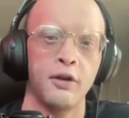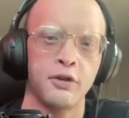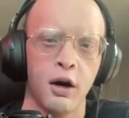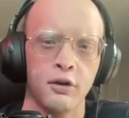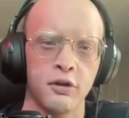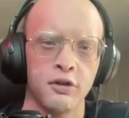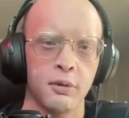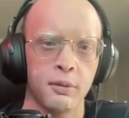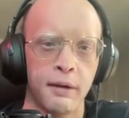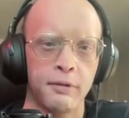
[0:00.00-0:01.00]
I talked to
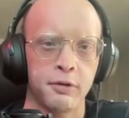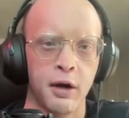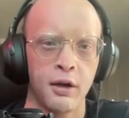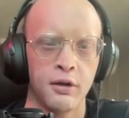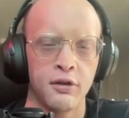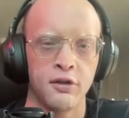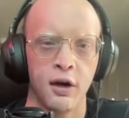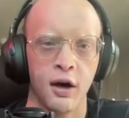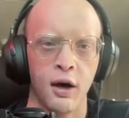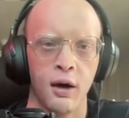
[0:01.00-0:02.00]
some of my friends,
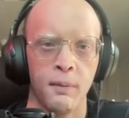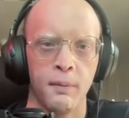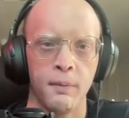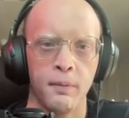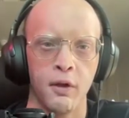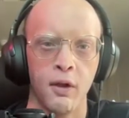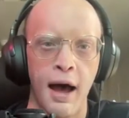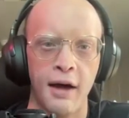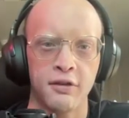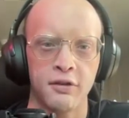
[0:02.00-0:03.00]
the
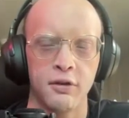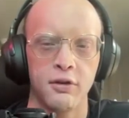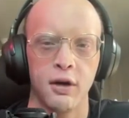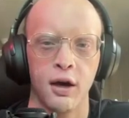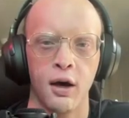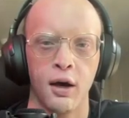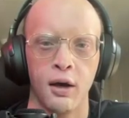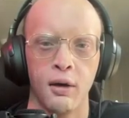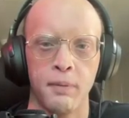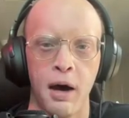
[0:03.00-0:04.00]
last
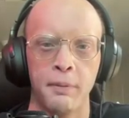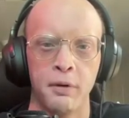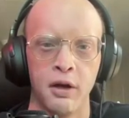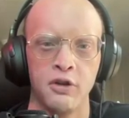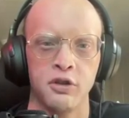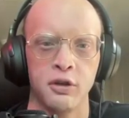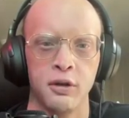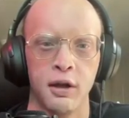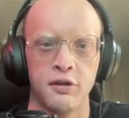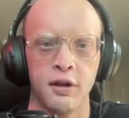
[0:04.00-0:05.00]

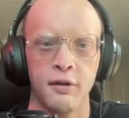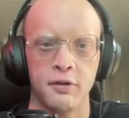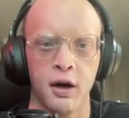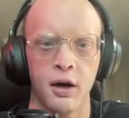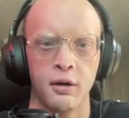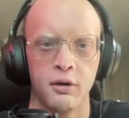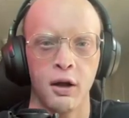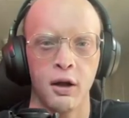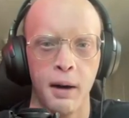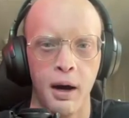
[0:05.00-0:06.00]
population that's left on
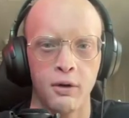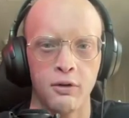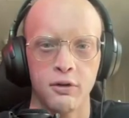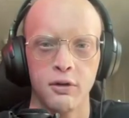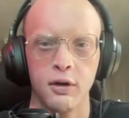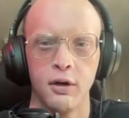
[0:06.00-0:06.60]
Clubhouse.